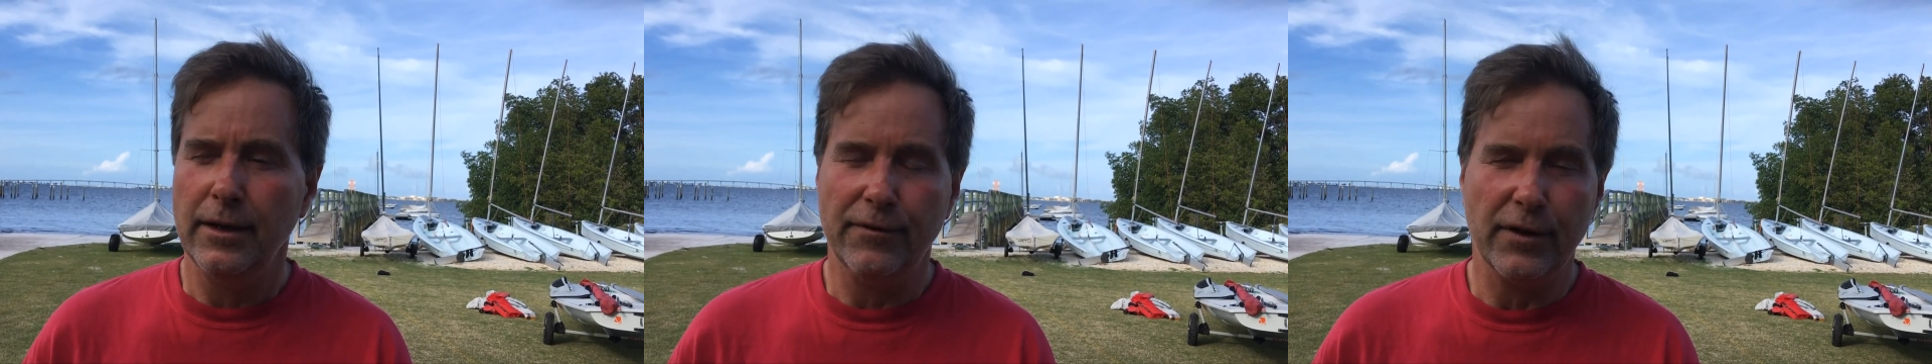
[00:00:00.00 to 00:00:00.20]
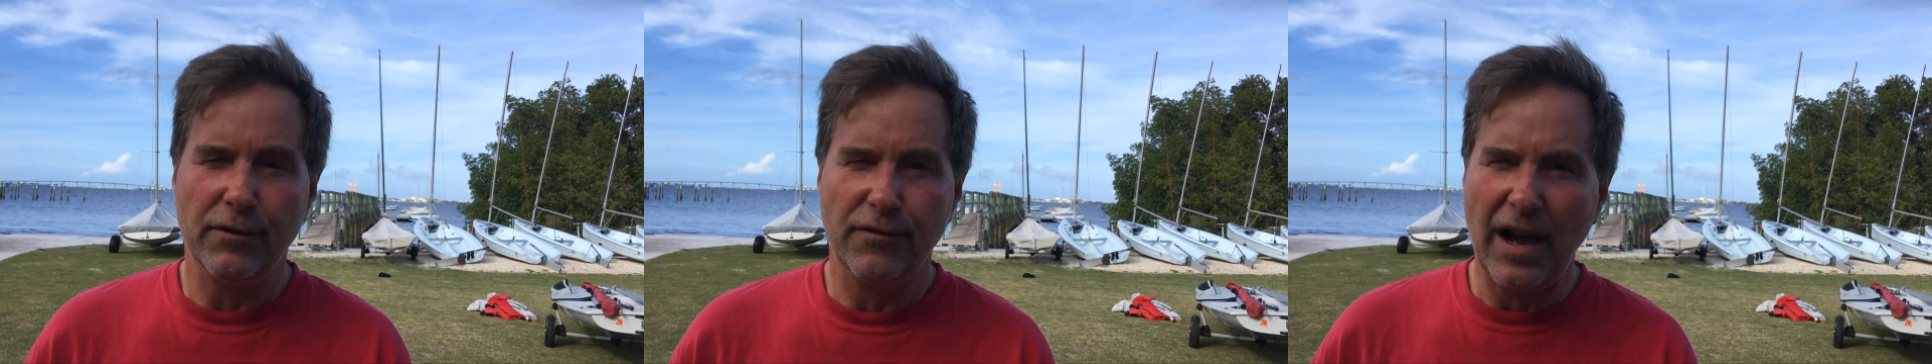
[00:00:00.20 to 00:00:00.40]

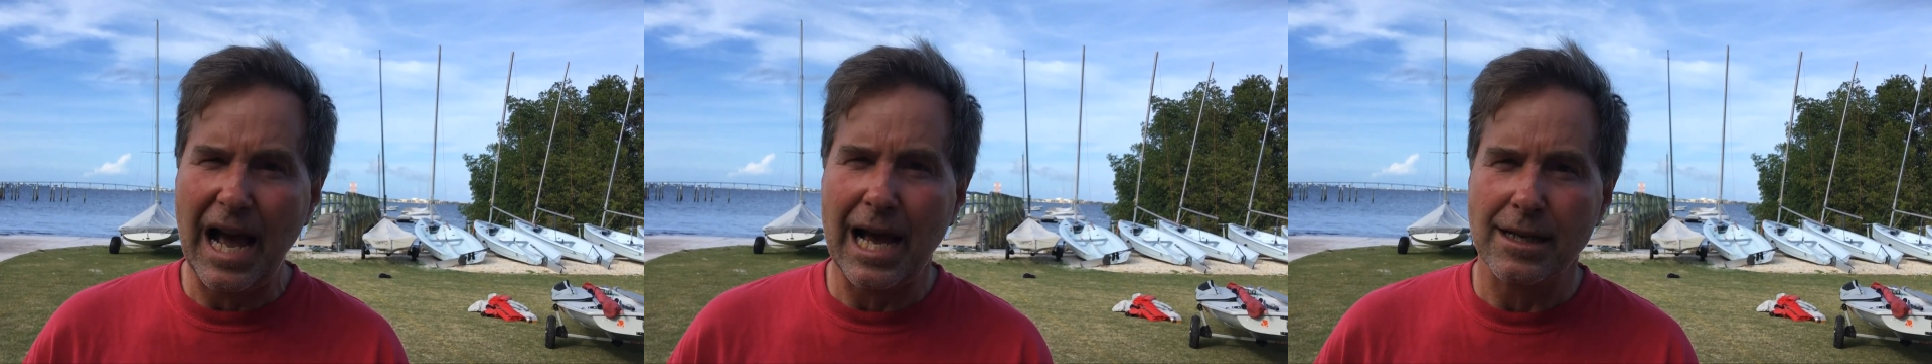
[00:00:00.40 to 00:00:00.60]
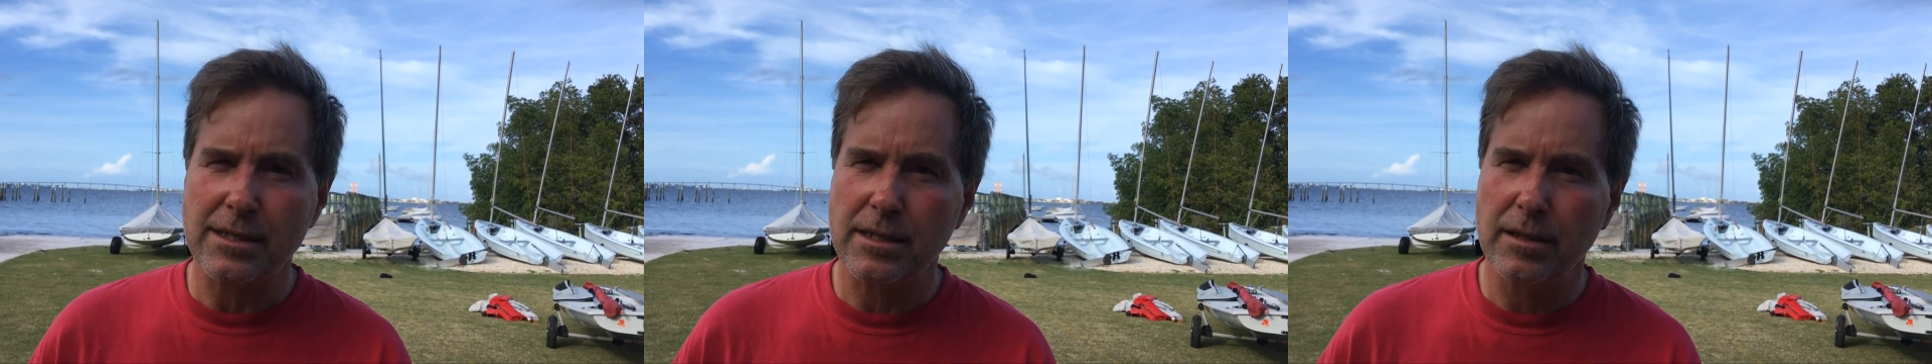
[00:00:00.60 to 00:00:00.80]
if you're
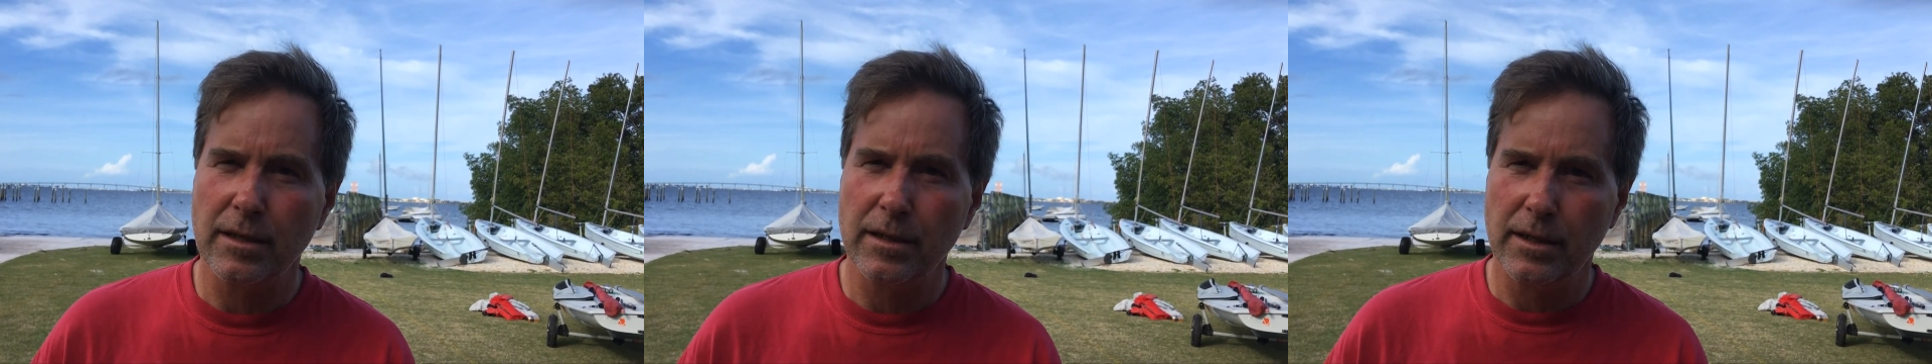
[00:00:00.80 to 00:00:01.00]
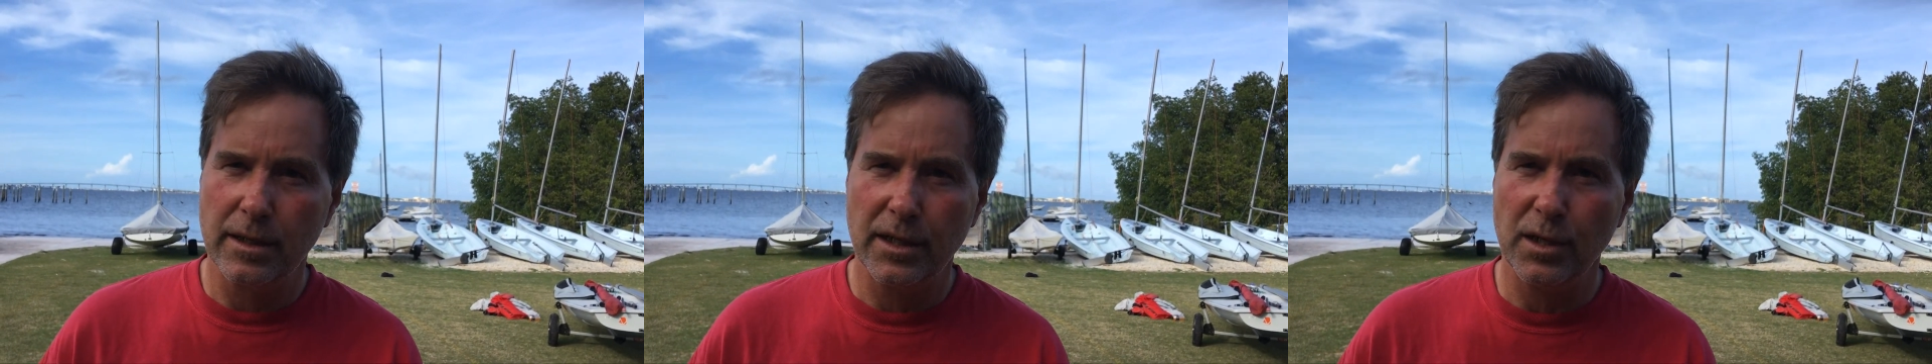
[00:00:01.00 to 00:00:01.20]

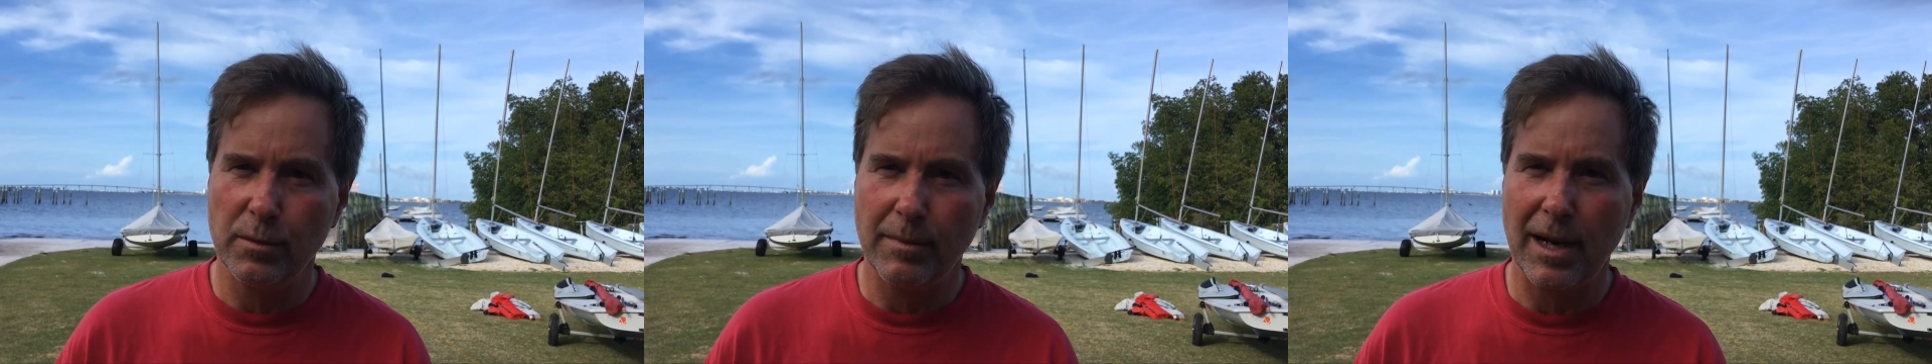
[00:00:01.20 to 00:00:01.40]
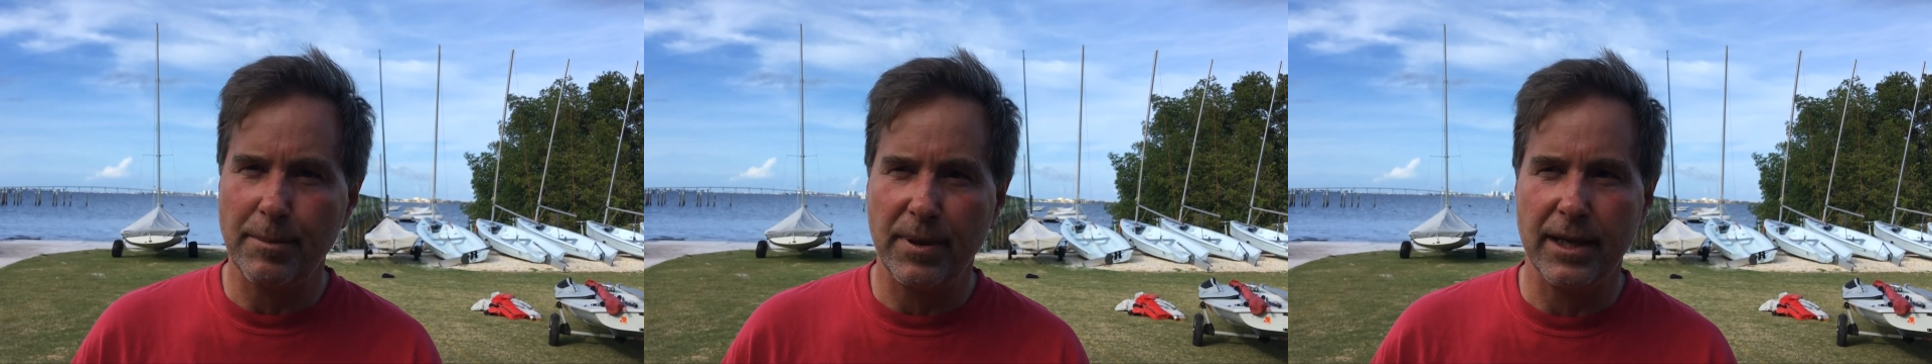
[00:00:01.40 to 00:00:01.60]
fast,
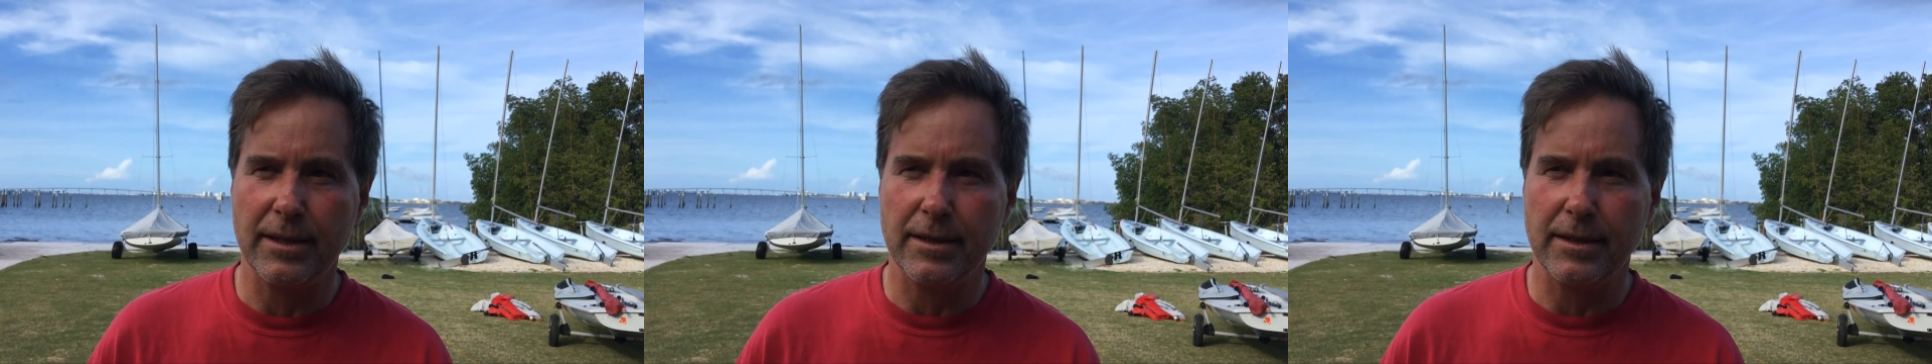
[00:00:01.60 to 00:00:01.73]
you might